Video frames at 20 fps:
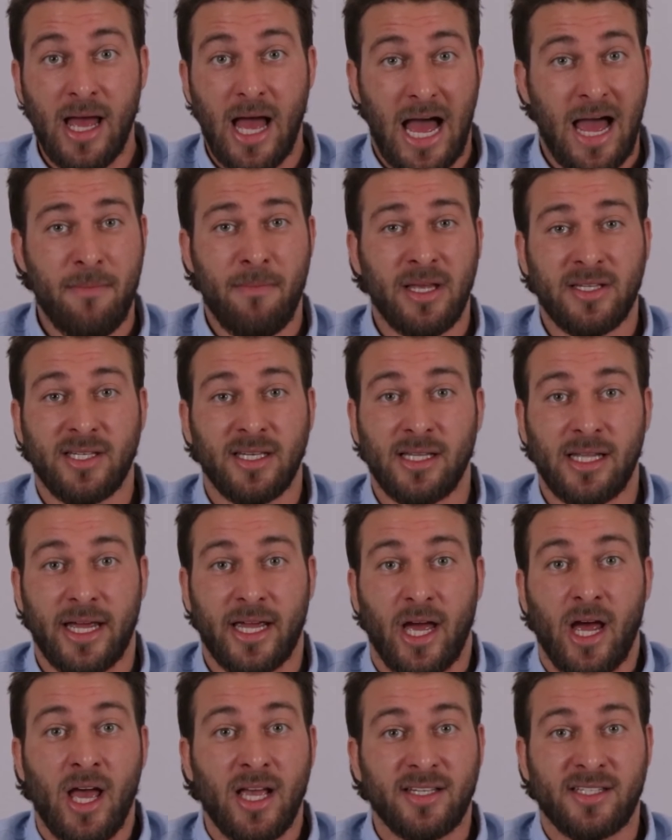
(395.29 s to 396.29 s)
I'm missing
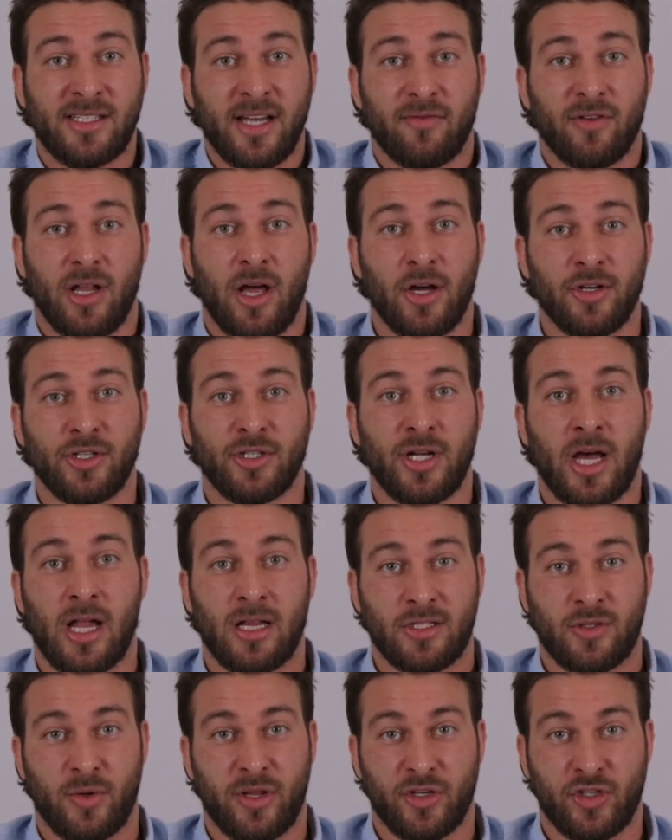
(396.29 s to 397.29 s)
like several
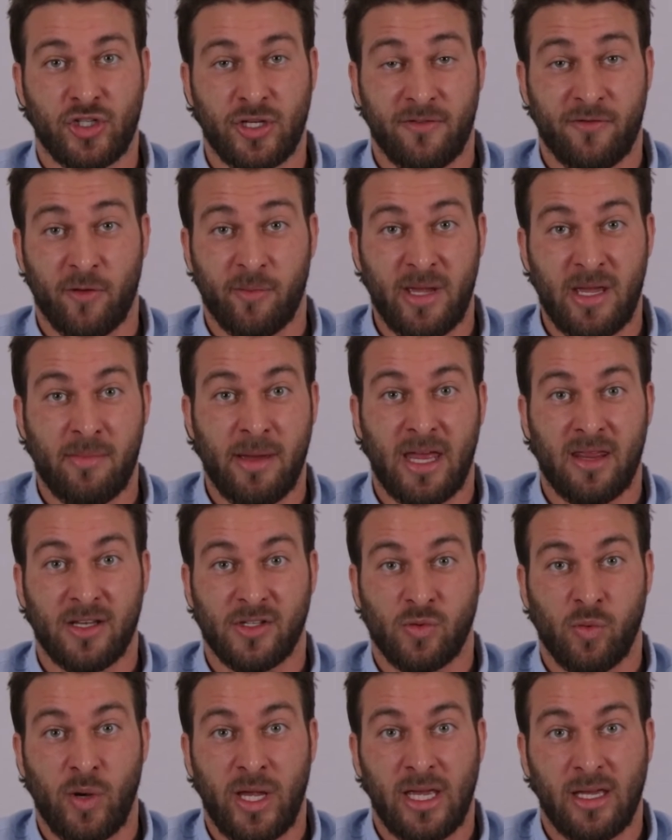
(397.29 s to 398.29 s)
$100s worth of shit from eBay
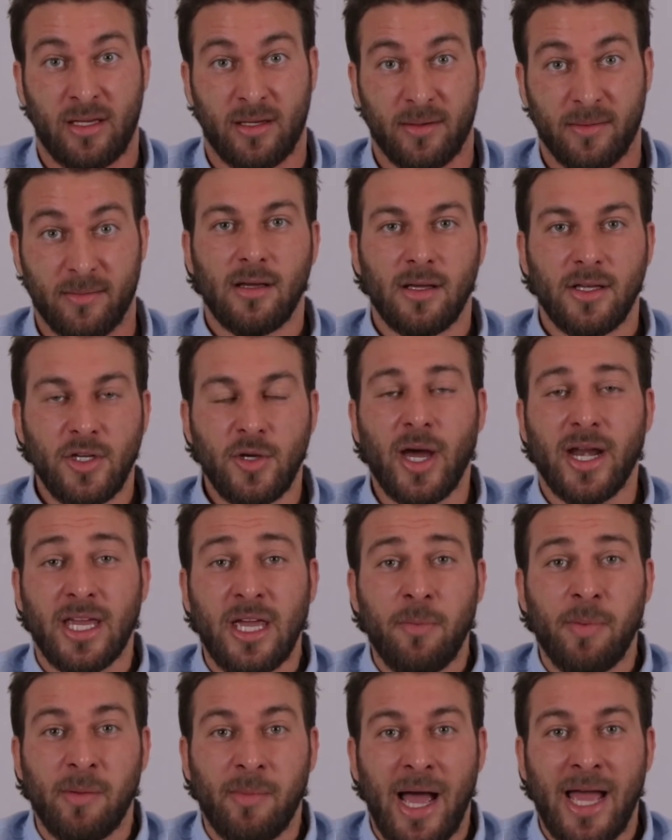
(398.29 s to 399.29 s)
this week. You got to
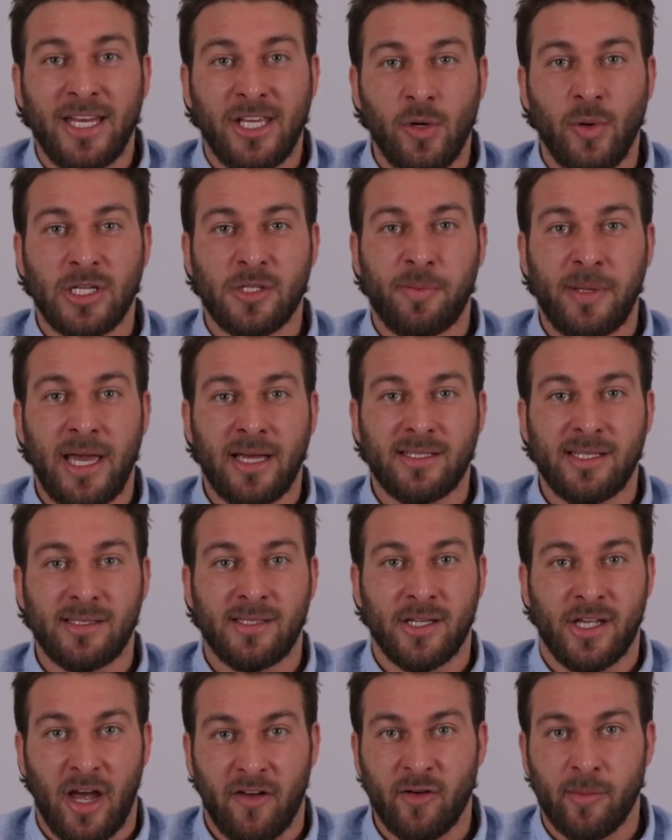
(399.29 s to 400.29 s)
keep in mind, USPS is
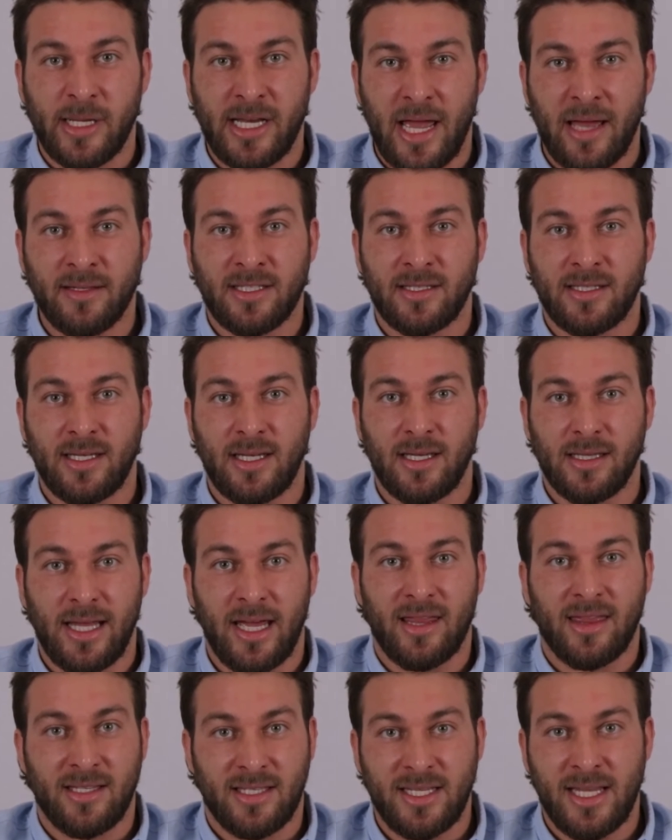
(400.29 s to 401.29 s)
a government entity
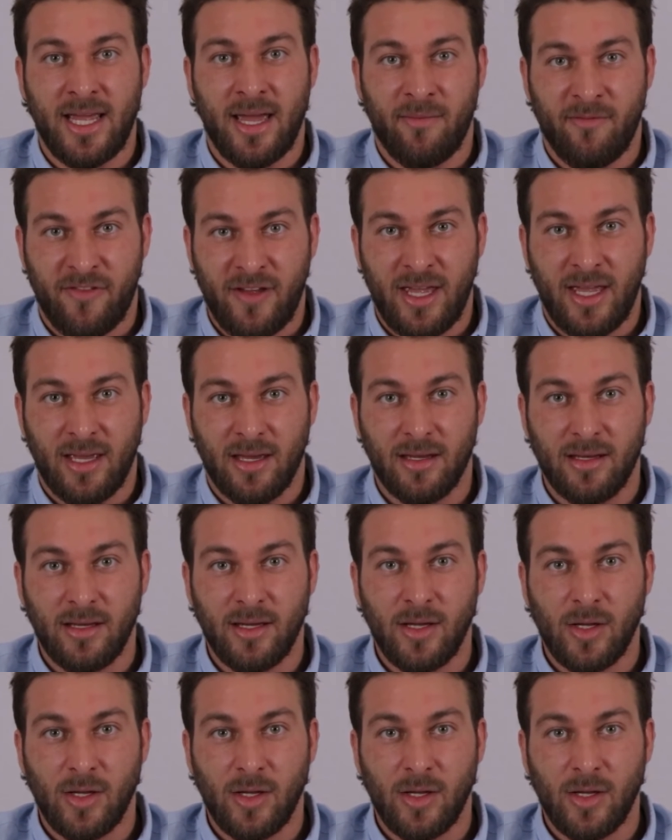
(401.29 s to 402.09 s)
like the DMV.